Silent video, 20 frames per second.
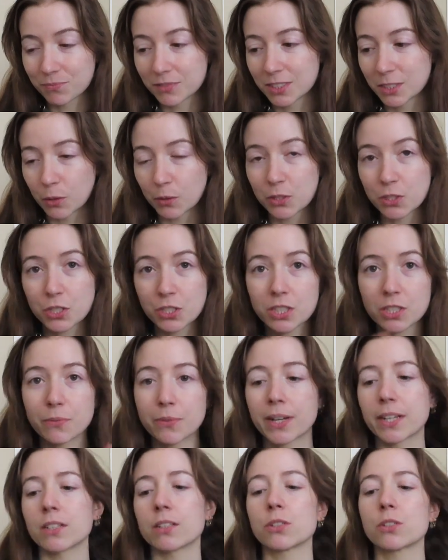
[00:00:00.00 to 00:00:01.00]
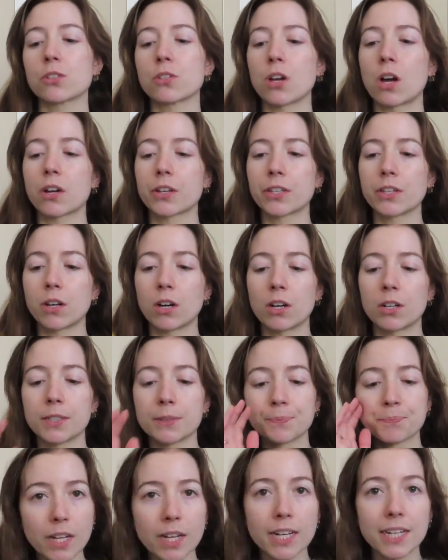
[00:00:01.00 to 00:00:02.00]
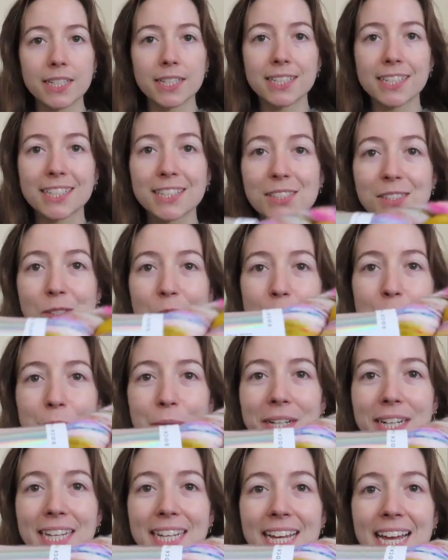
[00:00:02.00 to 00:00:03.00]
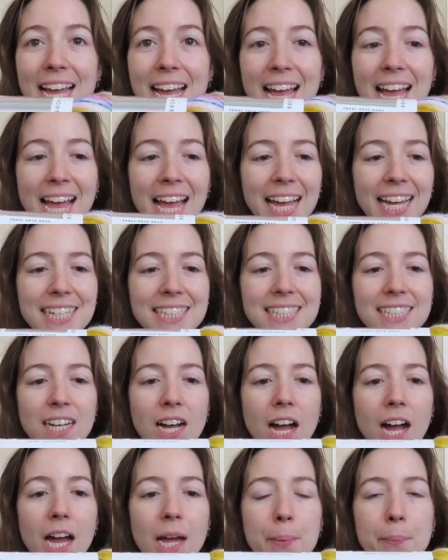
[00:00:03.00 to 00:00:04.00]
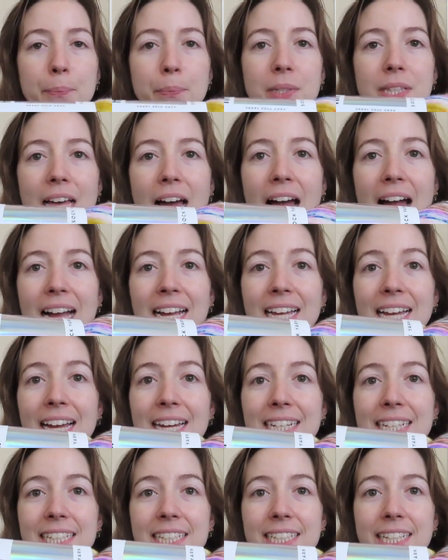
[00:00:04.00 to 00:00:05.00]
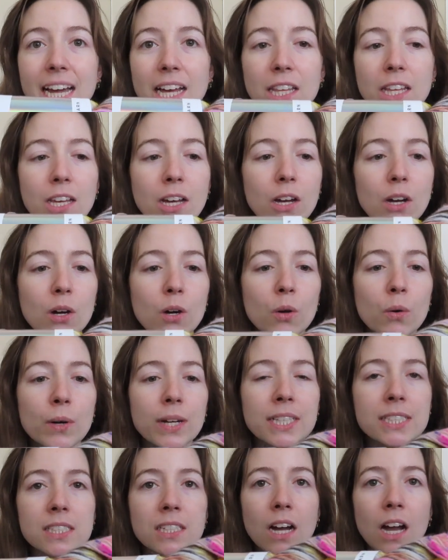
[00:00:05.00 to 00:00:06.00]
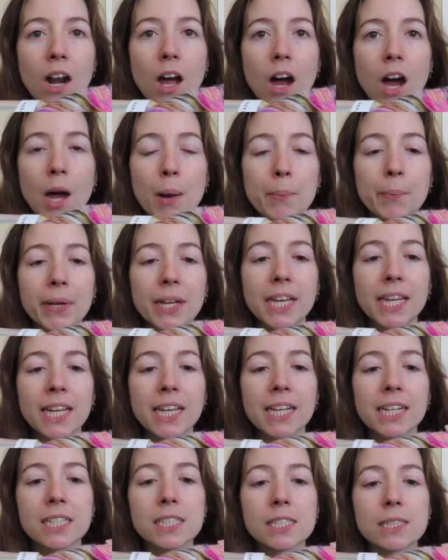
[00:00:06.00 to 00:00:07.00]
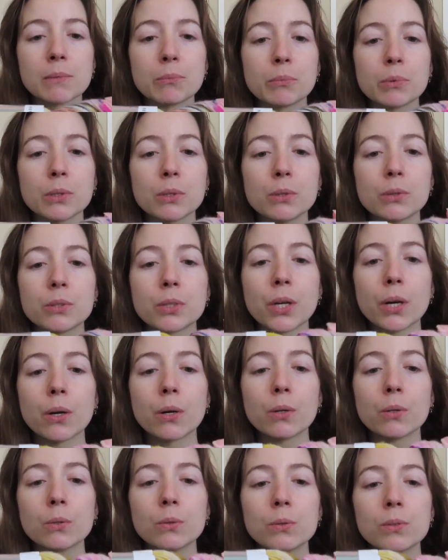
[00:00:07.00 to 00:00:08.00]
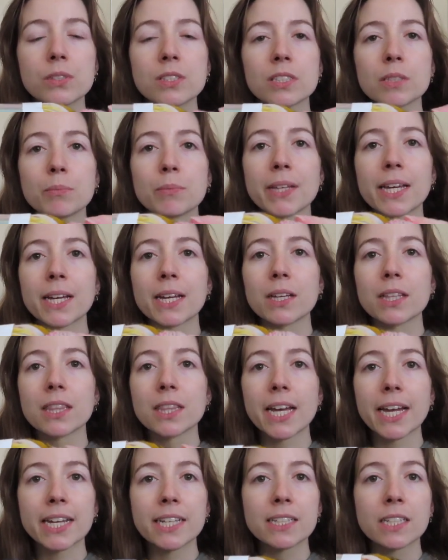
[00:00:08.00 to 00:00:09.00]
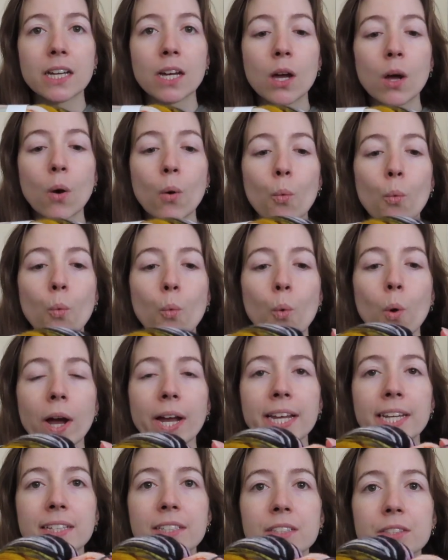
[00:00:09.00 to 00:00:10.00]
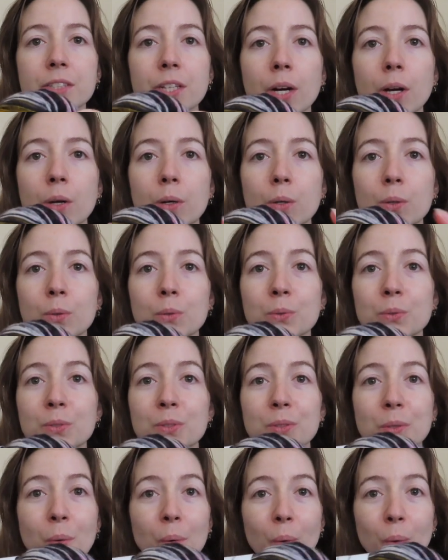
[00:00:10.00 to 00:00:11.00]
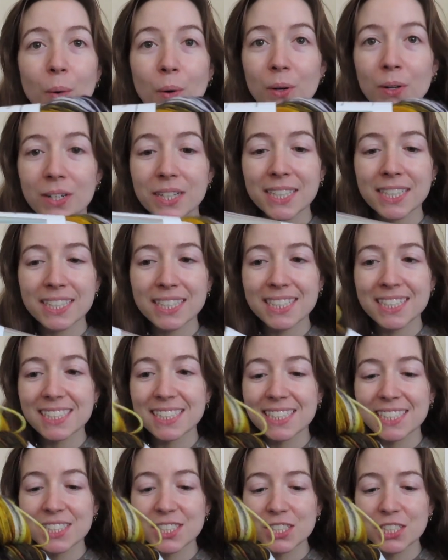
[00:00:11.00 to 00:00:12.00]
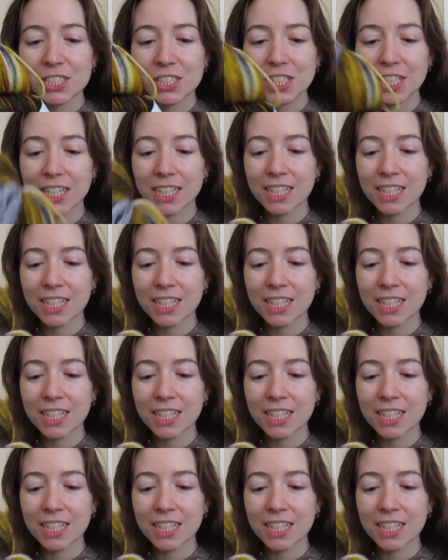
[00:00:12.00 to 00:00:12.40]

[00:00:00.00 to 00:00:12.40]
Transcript: So it's just the regular sock yarn and it's so pretty. It's got black and yellow, it's got hot pink, some blue tones, some like light white tones, orange,